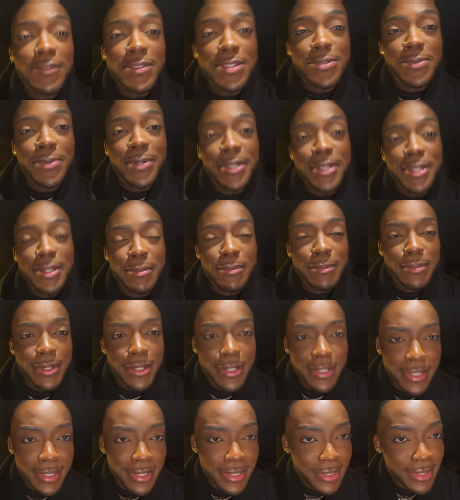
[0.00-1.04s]
a twin,
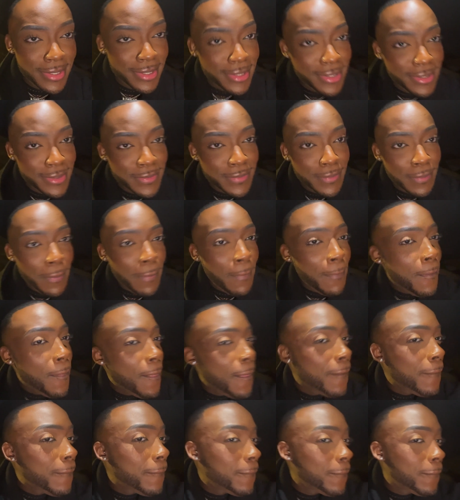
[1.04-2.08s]
but
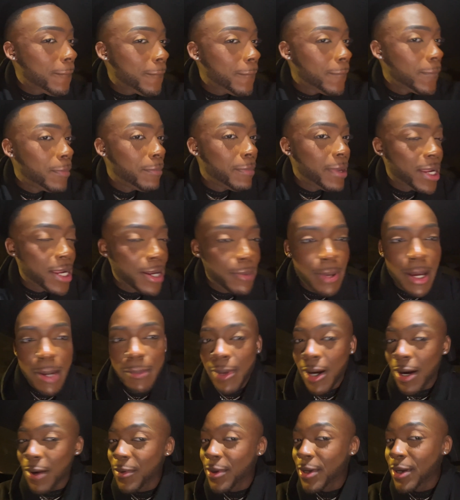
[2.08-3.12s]
Makeup by
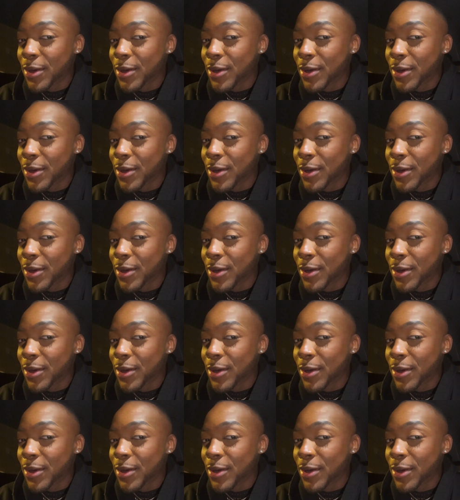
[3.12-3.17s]
Mario,